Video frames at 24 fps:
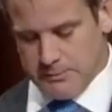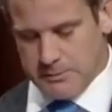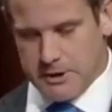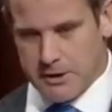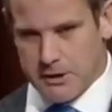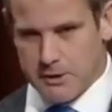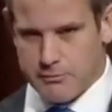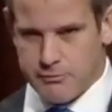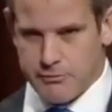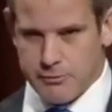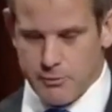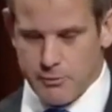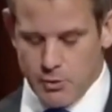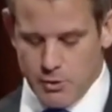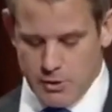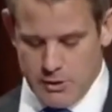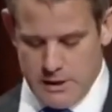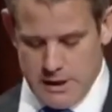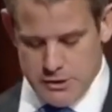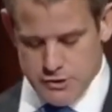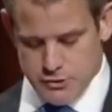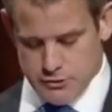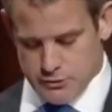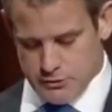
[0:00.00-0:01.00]
Coming home from
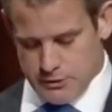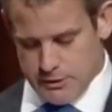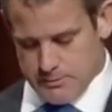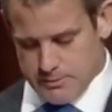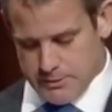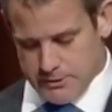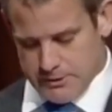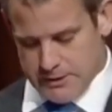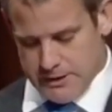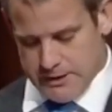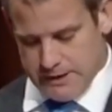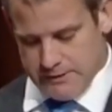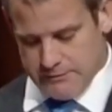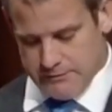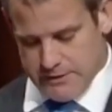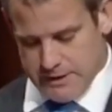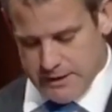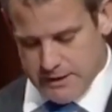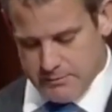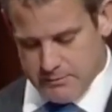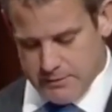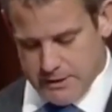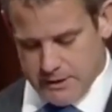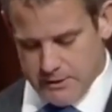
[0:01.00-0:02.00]
war, I truly believe that